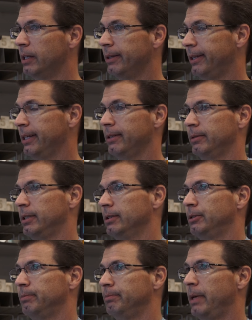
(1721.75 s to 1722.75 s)

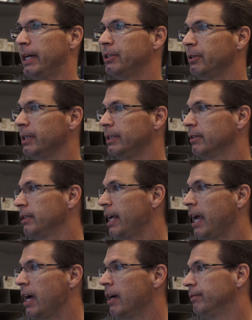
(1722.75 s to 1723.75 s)
the bacteria doesn't
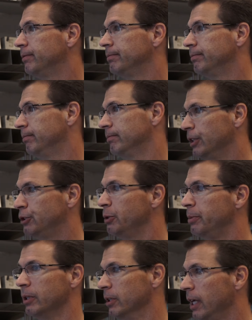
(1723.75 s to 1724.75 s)
have a
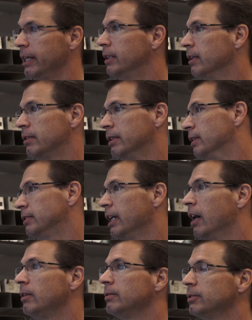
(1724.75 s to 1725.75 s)
tubulin like this in the
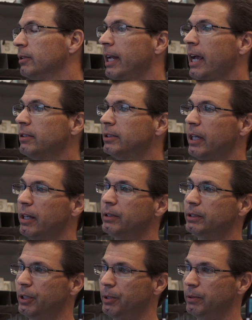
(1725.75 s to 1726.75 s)
cell, so it has to have
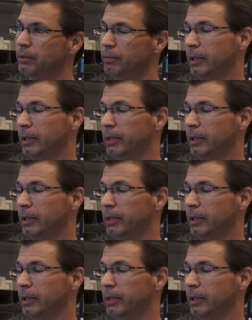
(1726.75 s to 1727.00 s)
its own.